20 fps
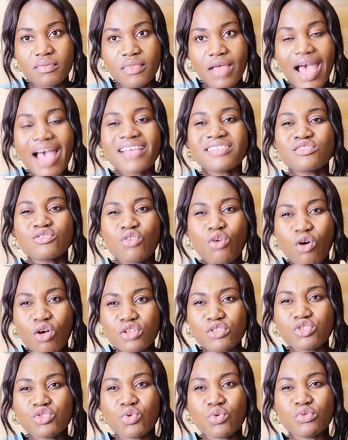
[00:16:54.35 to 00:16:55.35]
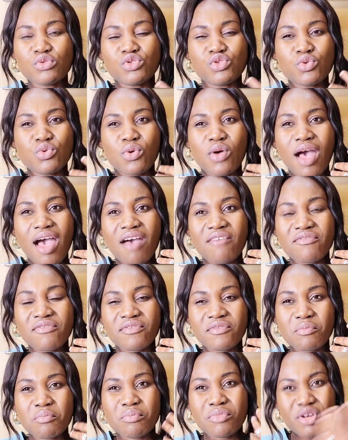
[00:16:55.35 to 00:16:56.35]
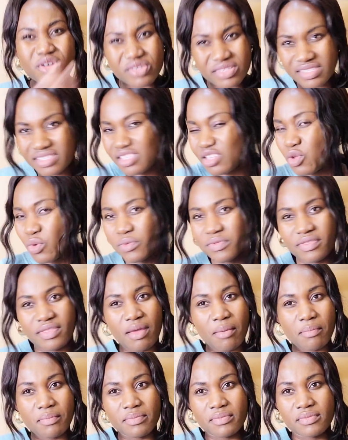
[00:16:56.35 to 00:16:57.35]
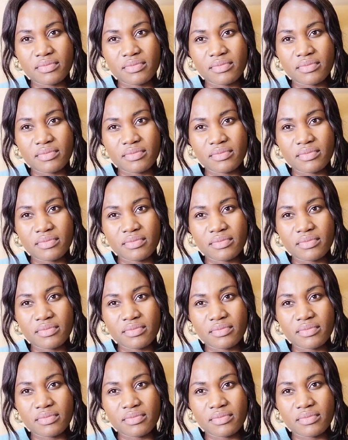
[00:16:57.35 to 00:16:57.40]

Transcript: Ask God to have mercy on them.